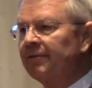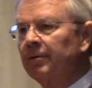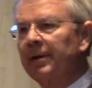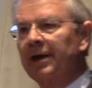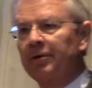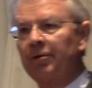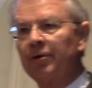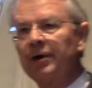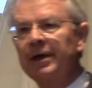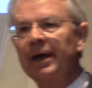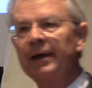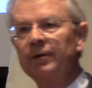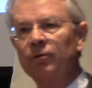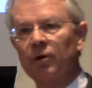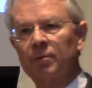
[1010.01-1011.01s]
about 38
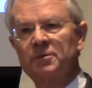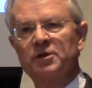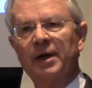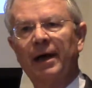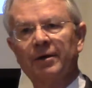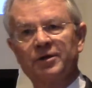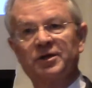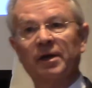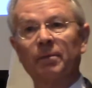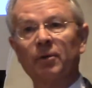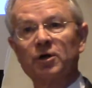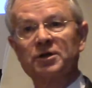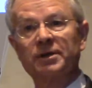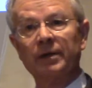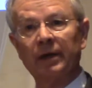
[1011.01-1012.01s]
groups now. Some are
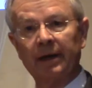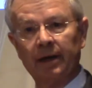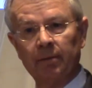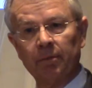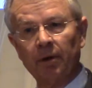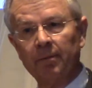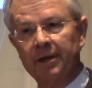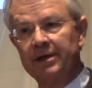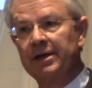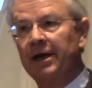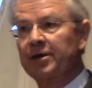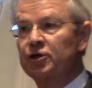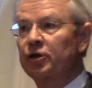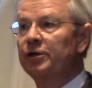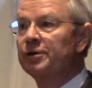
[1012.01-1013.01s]
still in
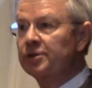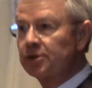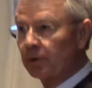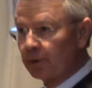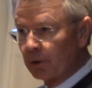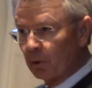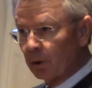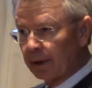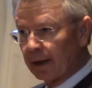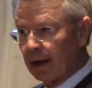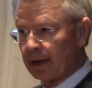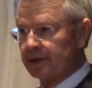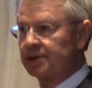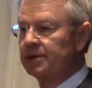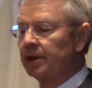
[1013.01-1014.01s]
implementation, so you will
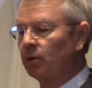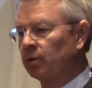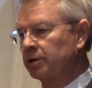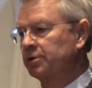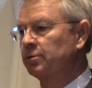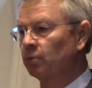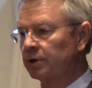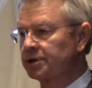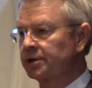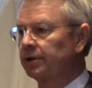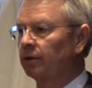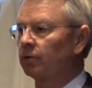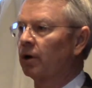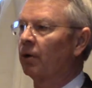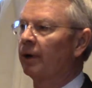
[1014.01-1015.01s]
not see, we're still
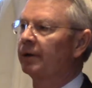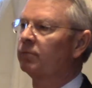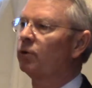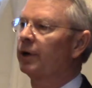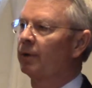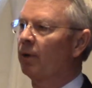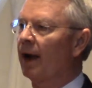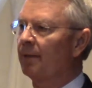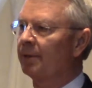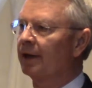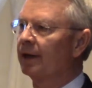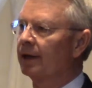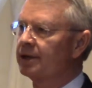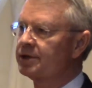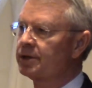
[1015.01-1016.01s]
growing pretty
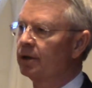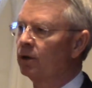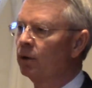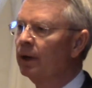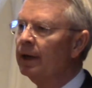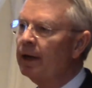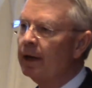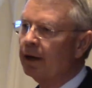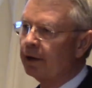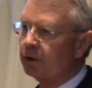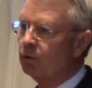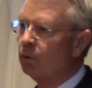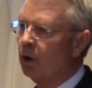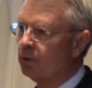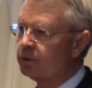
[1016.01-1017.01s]
rapidly. So you
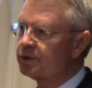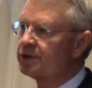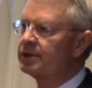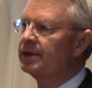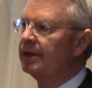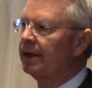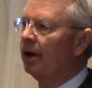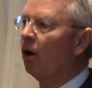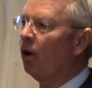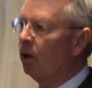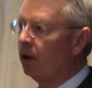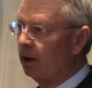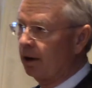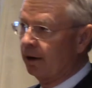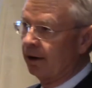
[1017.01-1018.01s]
won't see
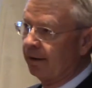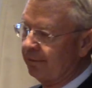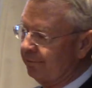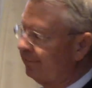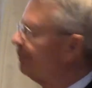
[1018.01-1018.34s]
all of